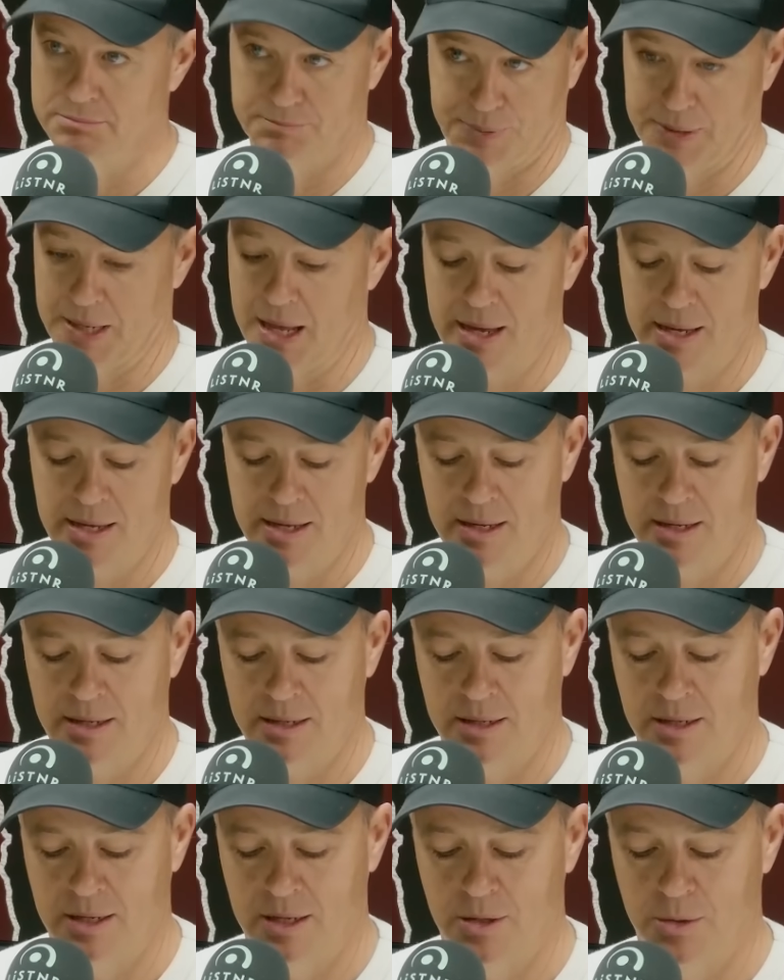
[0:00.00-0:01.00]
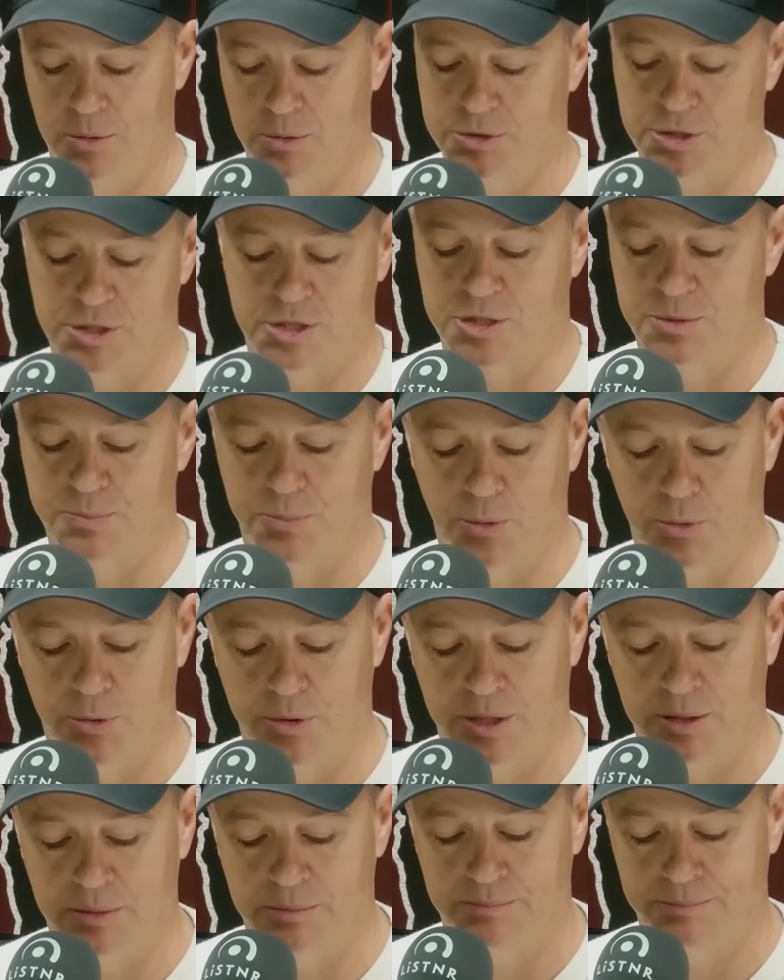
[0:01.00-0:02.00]
playing, or just
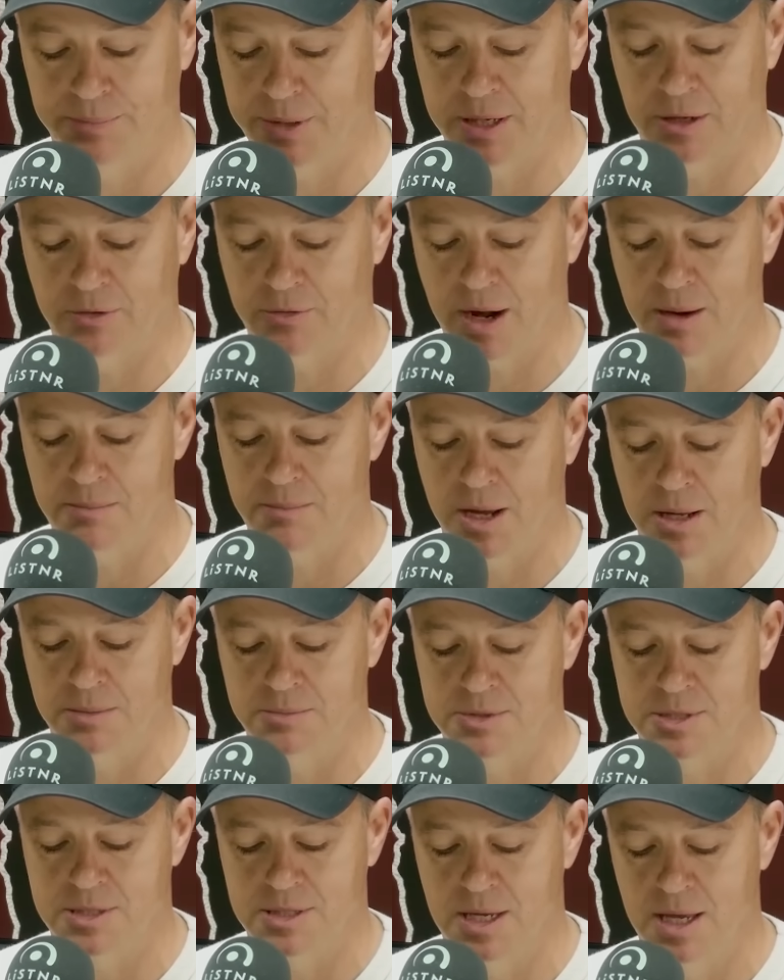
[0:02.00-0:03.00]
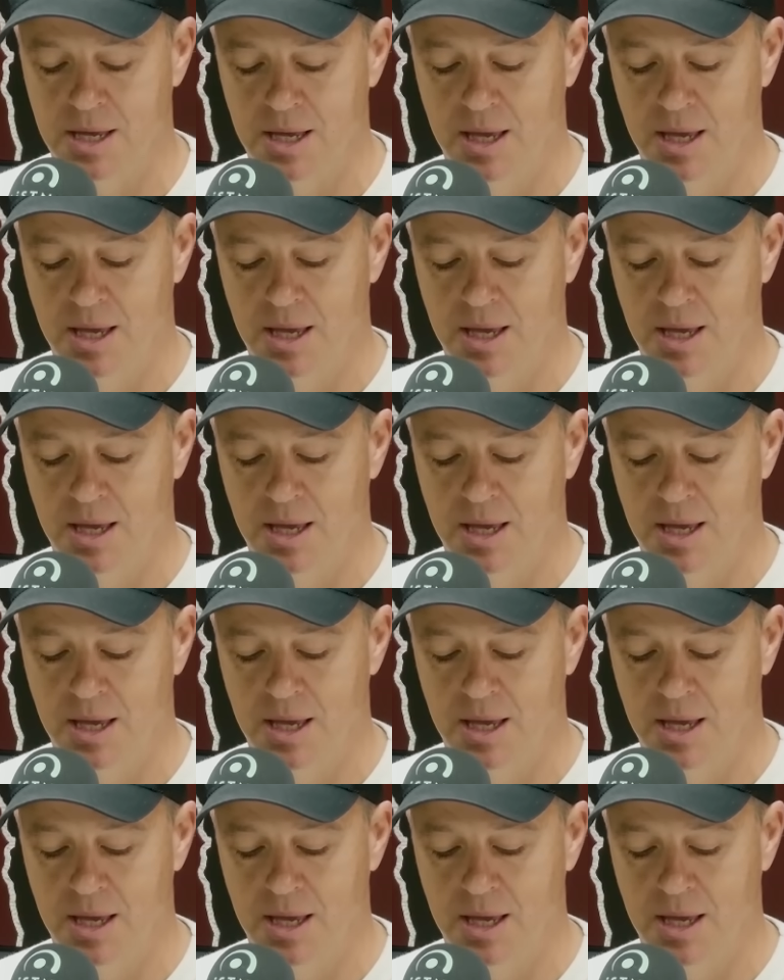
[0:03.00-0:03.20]
supporting, being great mums.